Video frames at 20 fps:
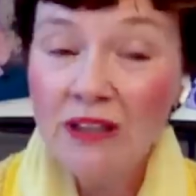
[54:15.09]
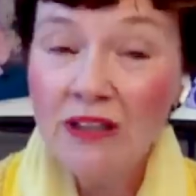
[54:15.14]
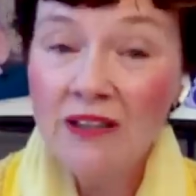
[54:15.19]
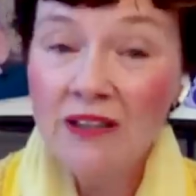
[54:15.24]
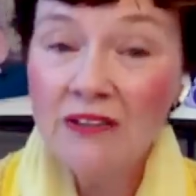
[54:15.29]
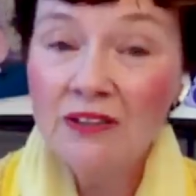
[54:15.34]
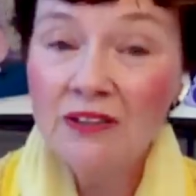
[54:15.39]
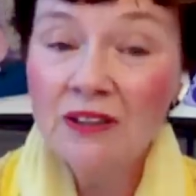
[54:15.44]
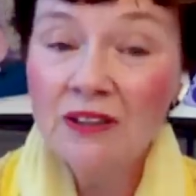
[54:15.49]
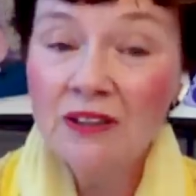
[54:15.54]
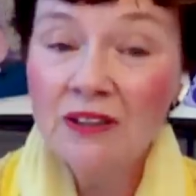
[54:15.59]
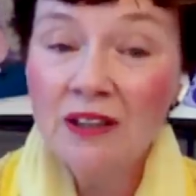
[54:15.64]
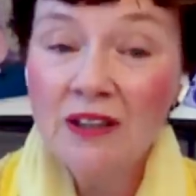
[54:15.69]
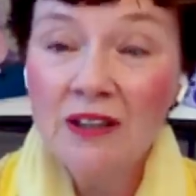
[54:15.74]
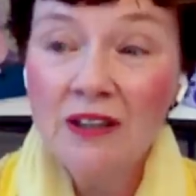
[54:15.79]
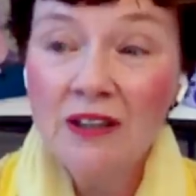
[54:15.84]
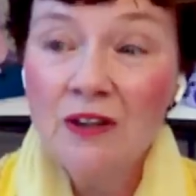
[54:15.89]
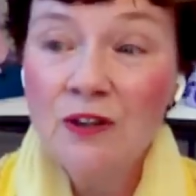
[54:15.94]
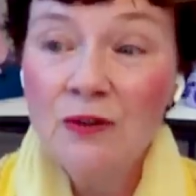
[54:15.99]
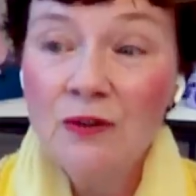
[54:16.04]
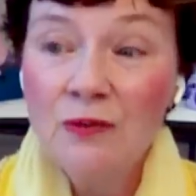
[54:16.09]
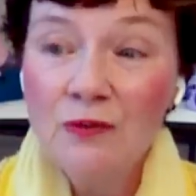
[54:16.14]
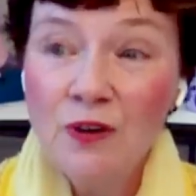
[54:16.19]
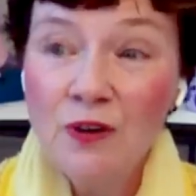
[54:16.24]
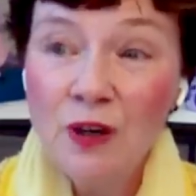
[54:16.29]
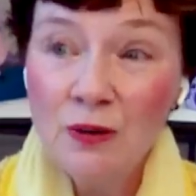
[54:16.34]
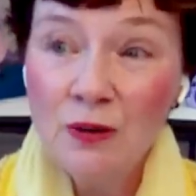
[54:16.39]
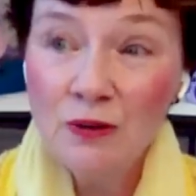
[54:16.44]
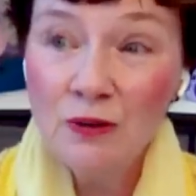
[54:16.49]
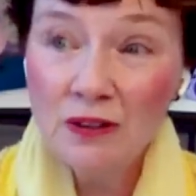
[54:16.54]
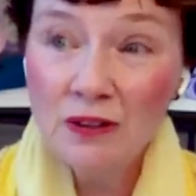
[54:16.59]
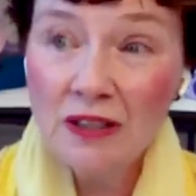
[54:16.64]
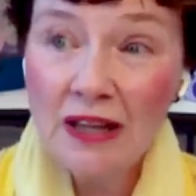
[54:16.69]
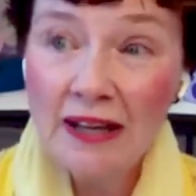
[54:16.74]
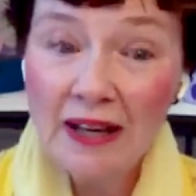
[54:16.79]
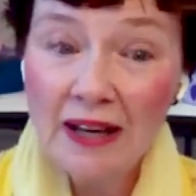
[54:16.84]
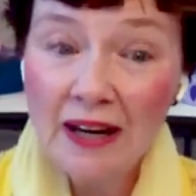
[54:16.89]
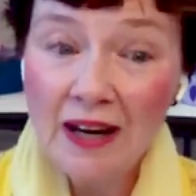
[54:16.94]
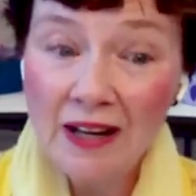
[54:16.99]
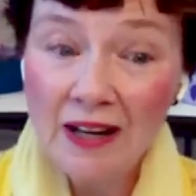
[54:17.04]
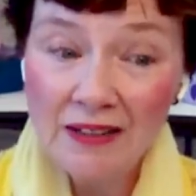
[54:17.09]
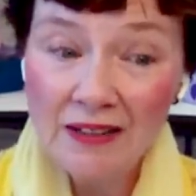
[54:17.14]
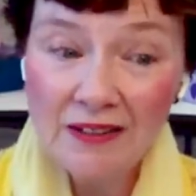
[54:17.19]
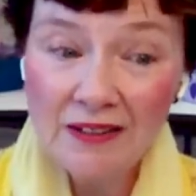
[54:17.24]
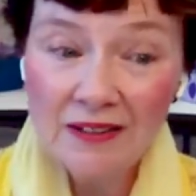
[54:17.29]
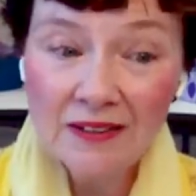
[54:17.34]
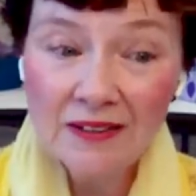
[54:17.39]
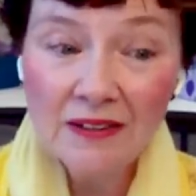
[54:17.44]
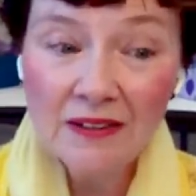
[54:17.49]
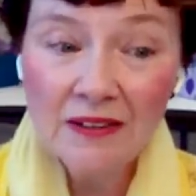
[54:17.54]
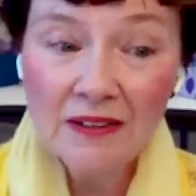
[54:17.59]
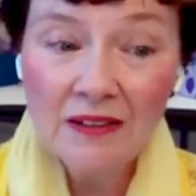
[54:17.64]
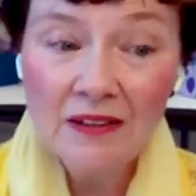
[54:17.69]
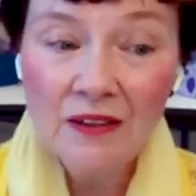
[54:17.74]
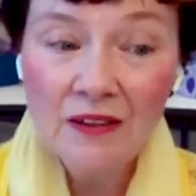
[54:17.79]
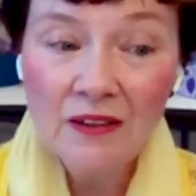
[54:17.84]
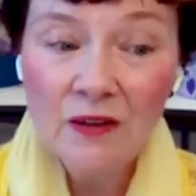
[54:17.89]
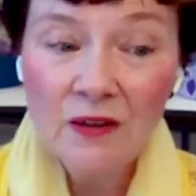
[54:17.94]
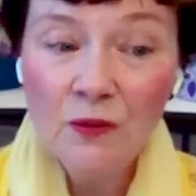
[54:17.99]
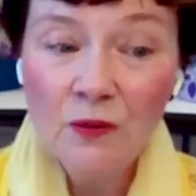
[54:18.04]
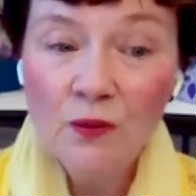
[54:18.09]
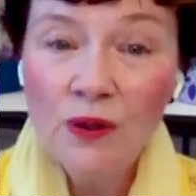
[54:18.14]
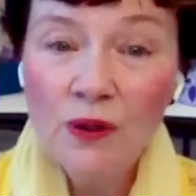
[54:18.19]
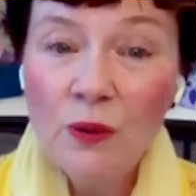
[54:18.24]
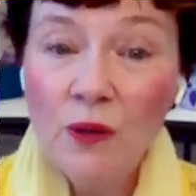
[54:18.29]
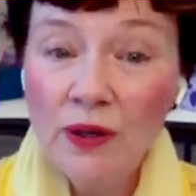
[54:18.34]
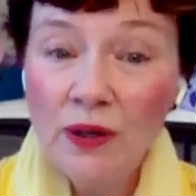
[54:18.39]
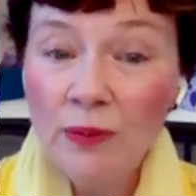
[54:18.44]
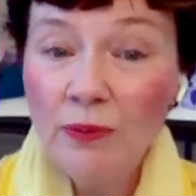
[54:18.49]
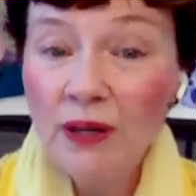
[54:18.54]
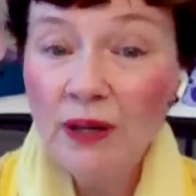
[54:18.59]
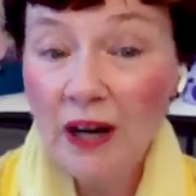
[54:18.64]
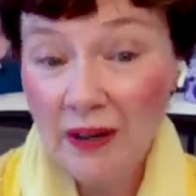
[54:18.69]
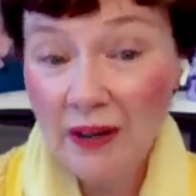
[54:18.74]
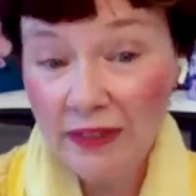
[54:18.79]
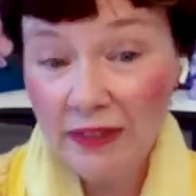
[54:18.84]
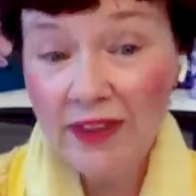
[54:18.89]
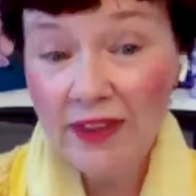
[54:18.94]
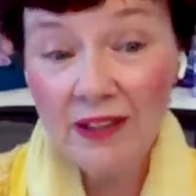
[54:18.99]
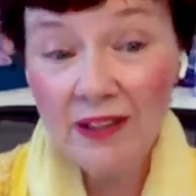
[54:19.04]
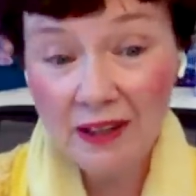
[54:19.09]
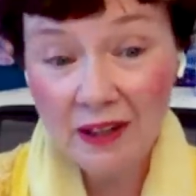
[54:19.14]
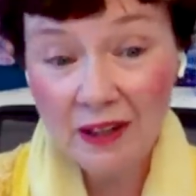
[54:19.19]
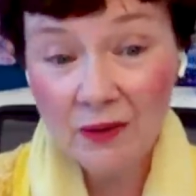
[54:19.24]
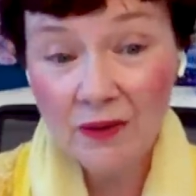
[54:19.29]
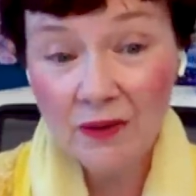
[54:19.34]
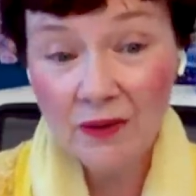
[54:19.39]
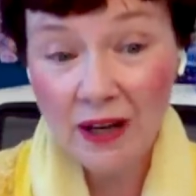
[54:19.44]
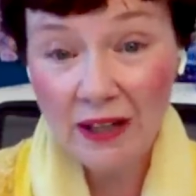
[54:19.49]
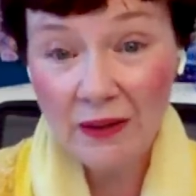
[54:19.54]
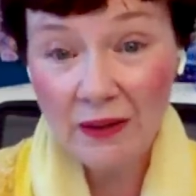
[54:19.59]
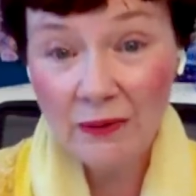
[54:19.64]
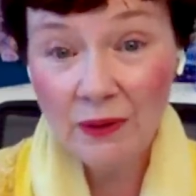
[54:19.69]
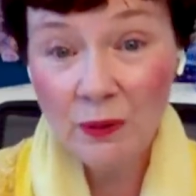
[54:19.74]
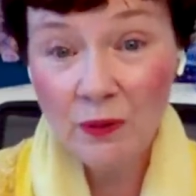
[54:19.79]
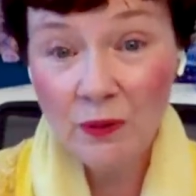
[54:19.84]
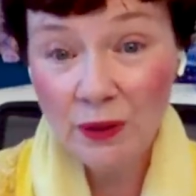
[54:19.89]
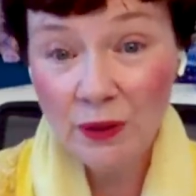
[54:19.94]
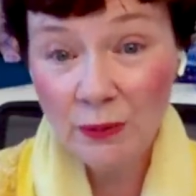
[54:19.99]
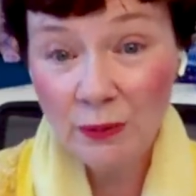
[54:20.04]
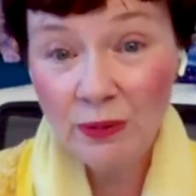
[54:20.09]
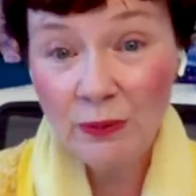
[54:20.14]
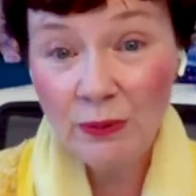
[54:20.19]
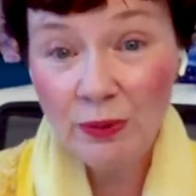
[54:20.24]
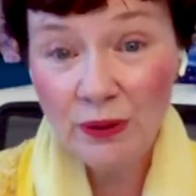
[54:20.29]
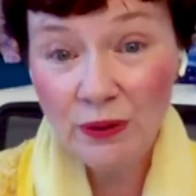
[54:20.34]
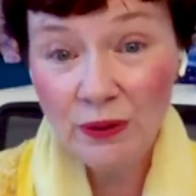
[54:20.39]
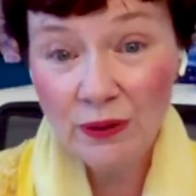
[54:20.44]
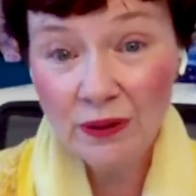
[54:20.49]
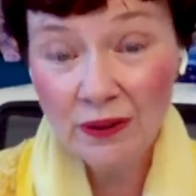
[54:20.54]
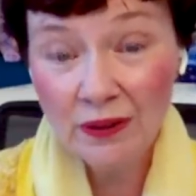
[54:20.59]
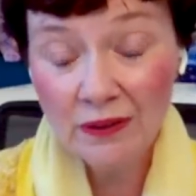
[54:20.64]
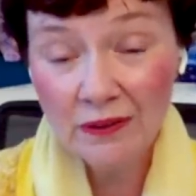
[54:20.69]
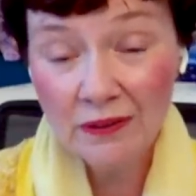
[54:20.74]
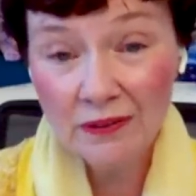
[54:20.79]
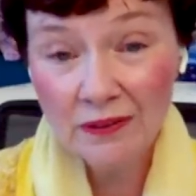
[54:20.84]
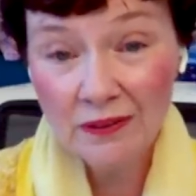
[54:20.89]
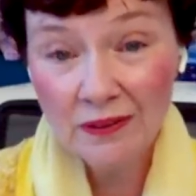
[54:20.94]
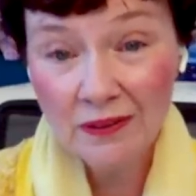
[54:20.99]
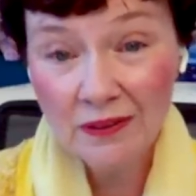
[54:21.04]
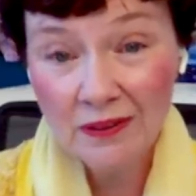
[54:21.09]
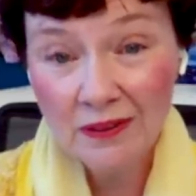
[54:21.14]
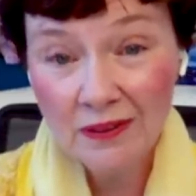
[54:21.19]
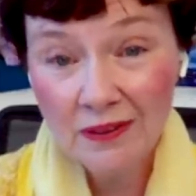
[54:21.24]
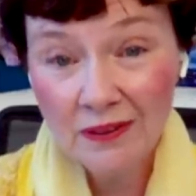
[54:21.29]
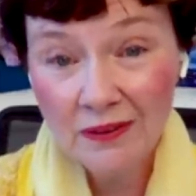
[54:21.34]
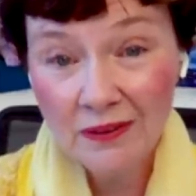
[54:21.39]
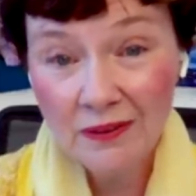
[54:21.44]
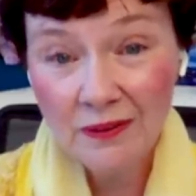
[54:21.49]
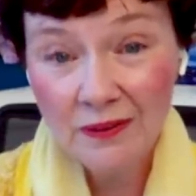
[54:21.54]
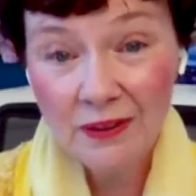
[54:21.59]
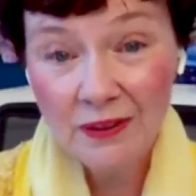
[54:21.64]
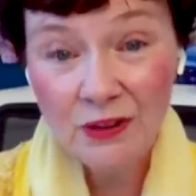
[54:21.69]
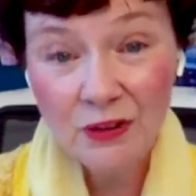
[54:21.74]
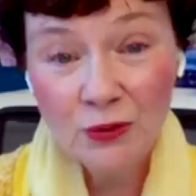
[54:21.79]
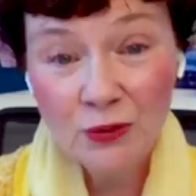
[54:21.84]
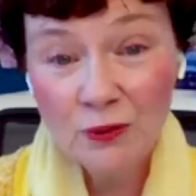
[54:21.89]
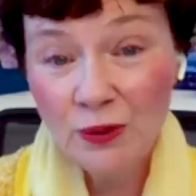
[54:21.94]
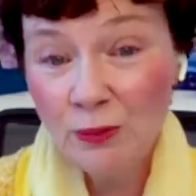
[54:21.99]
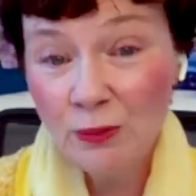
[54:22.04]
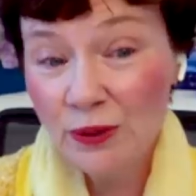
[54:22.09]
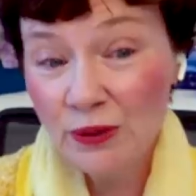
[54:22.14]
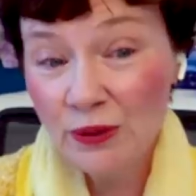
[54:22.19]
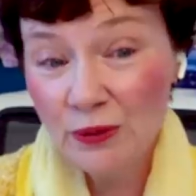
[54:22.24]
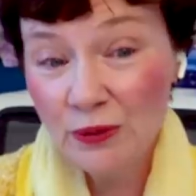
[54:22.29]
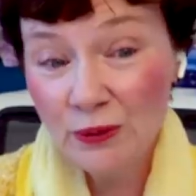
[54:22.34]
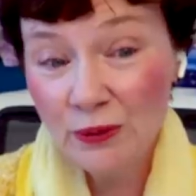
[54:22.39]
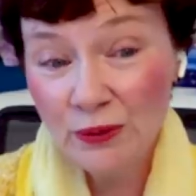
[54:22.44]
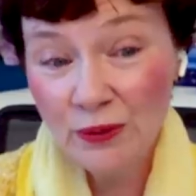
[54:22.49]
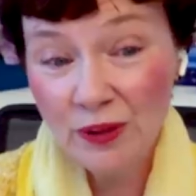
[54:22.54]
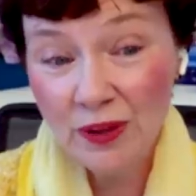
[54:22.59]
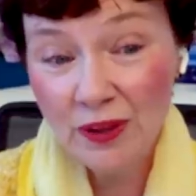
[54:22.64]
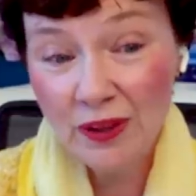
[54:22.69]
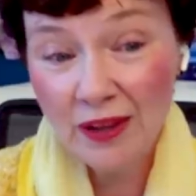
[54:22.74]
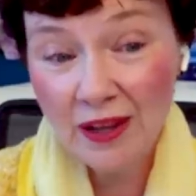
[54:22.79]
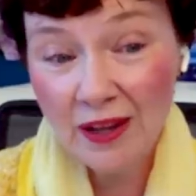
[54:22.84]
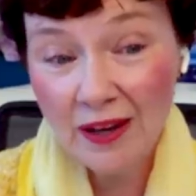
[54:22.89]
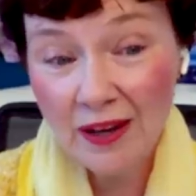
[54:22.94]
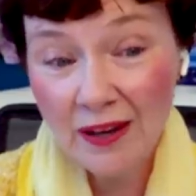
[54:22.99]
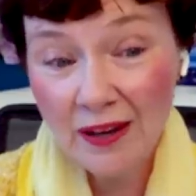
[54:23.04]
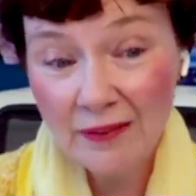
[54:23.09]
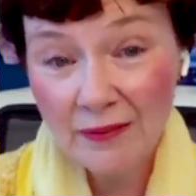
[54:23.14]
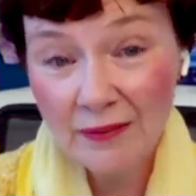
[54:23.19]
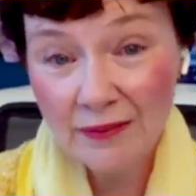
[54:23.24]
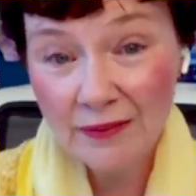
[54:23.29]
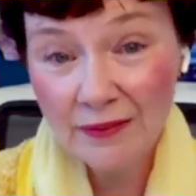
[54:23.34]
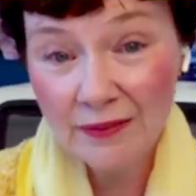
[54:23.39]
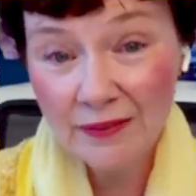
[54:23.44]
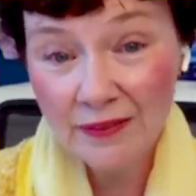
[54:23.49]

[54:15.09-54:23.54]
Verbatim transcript: Because folks like us, we want to be authentic, right? We want to be pure. We just want to bring through the love.